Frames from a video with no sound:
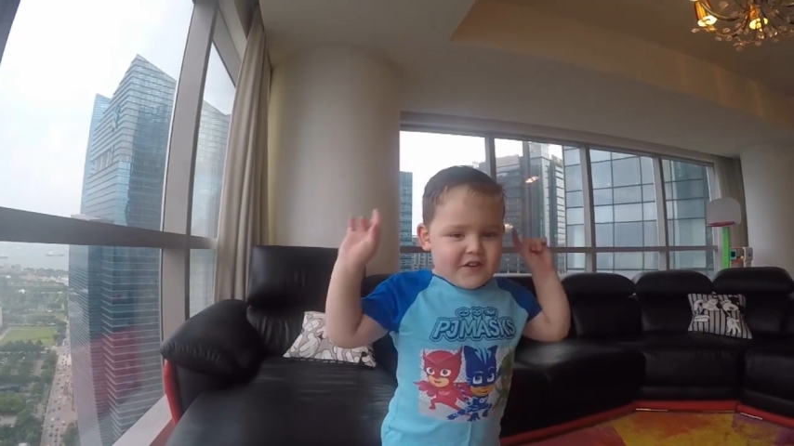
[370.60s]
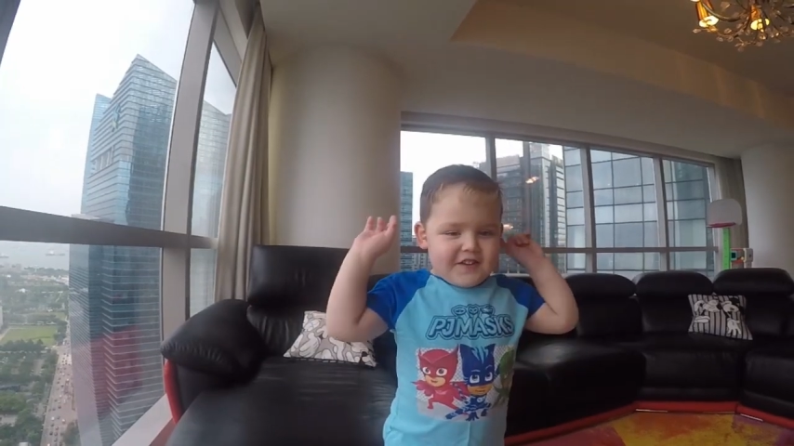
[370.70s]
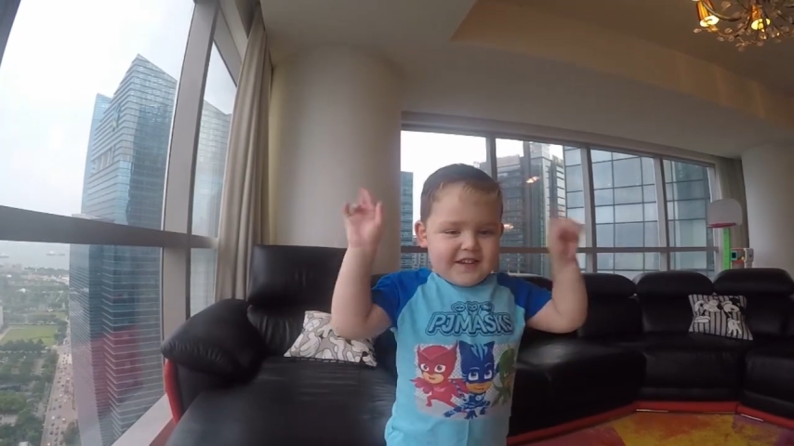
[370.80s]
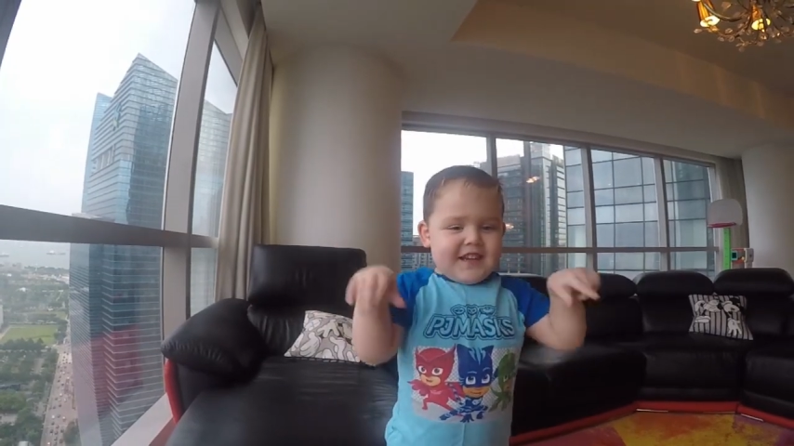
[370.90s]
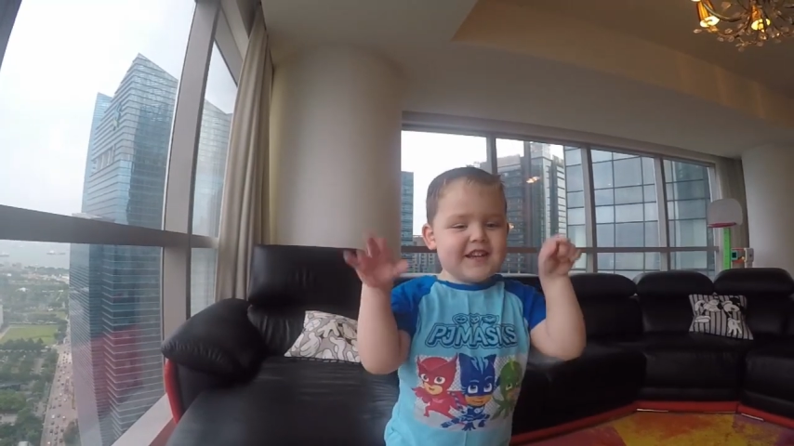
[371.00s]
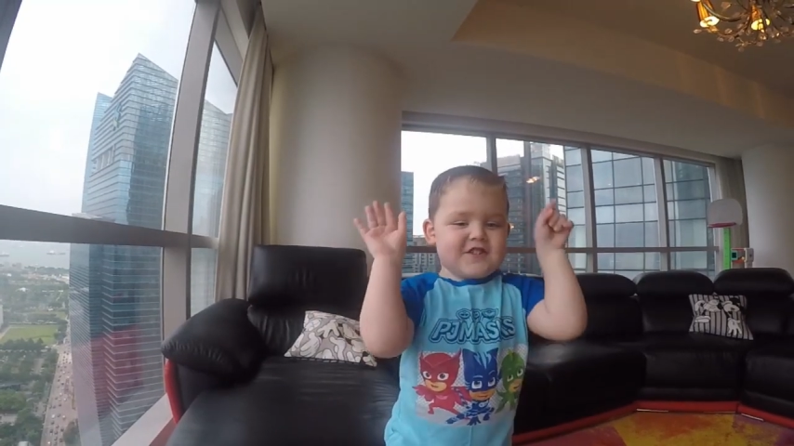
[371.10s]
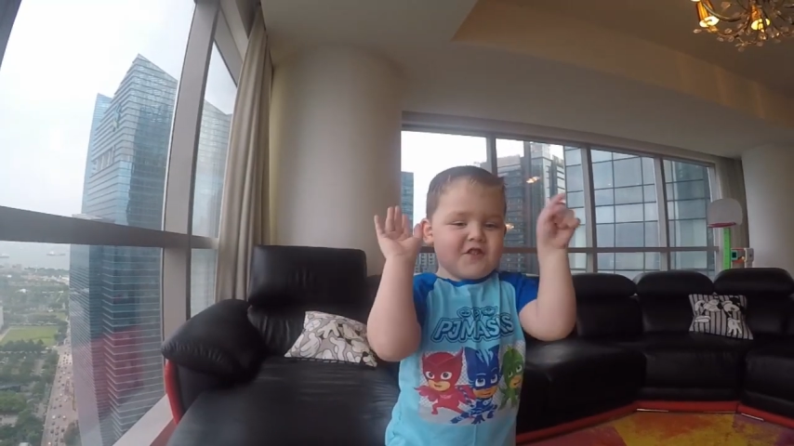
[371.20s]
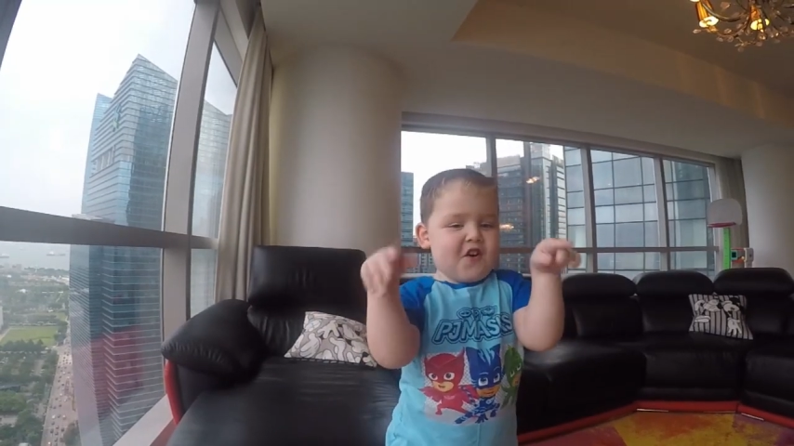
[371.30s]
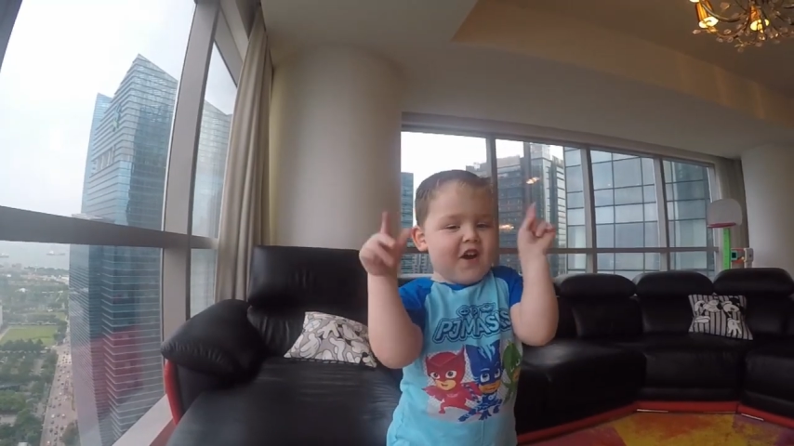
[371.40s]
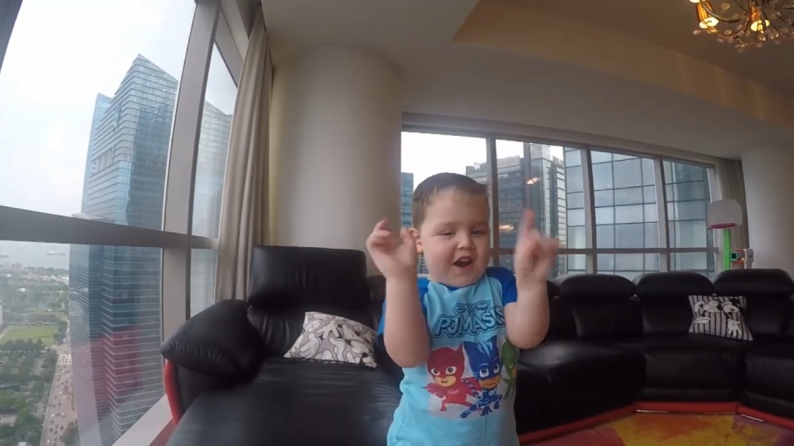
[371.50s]
You need
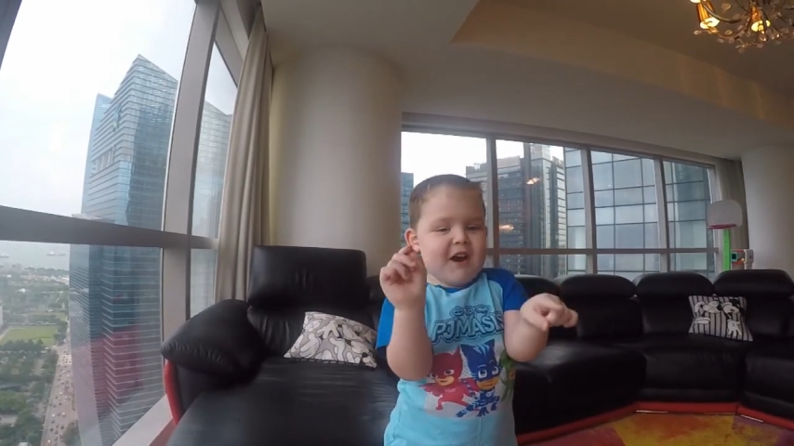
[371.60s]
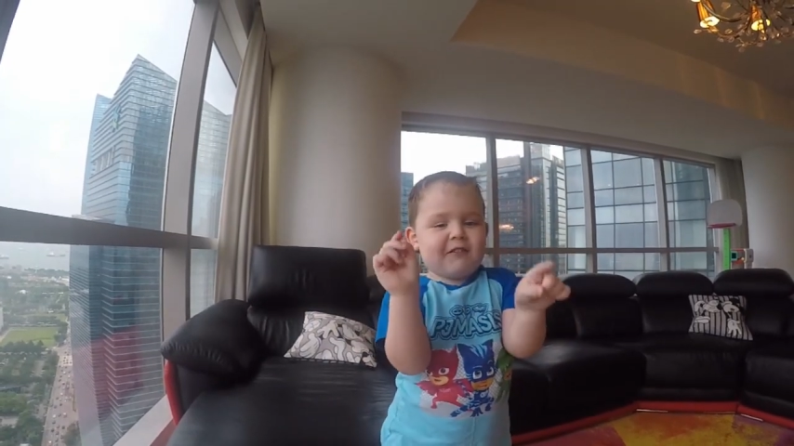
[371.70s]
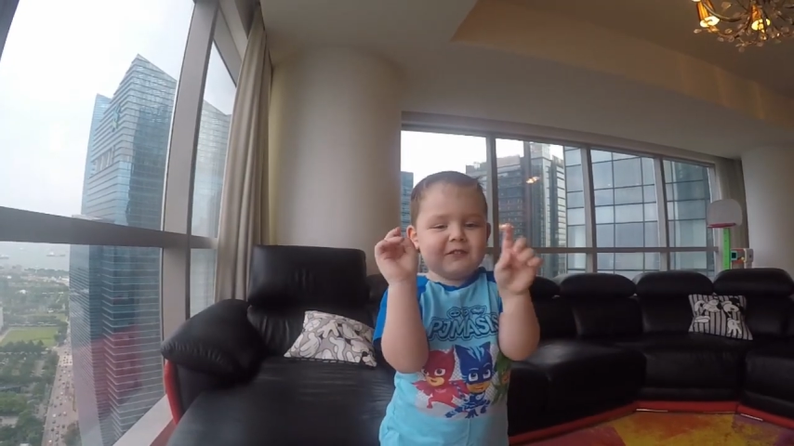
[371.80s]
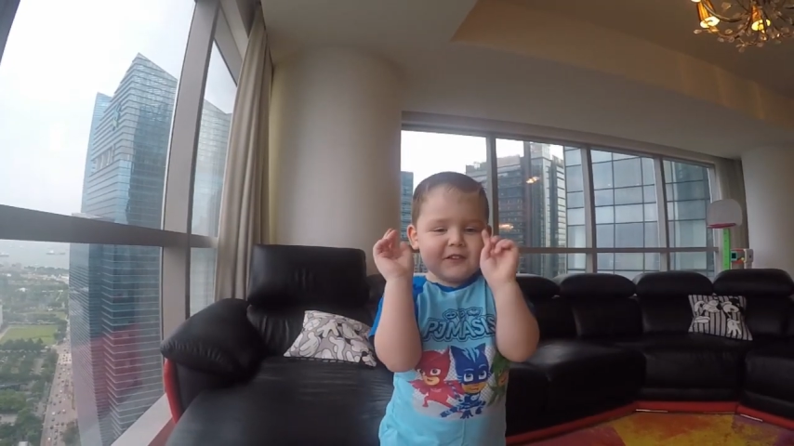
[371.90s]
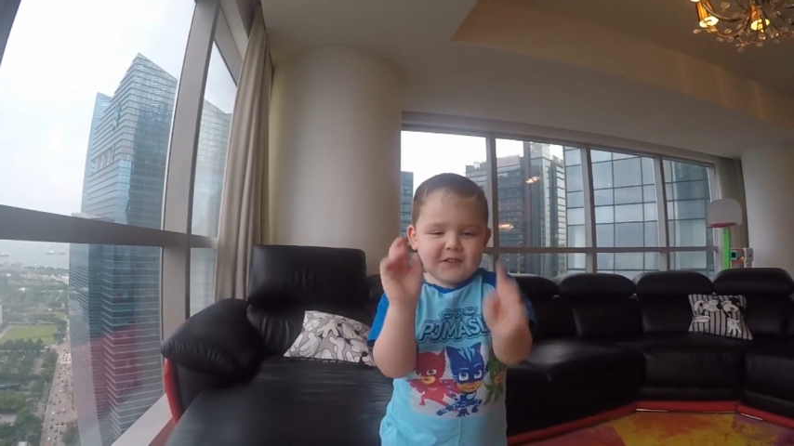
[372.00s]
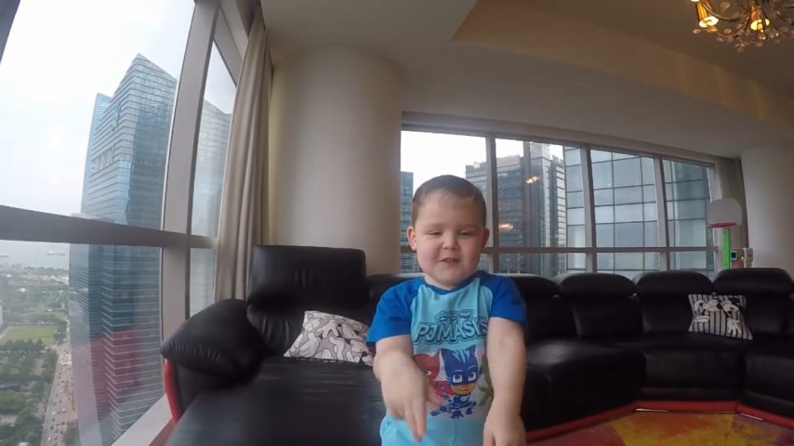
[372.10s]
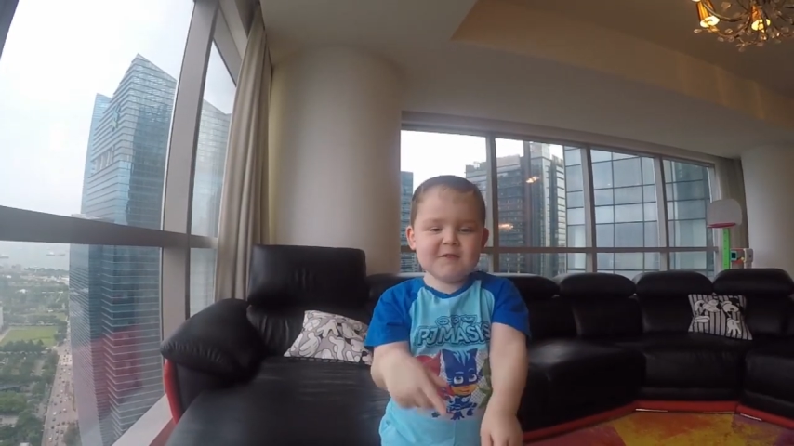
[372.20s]
your help to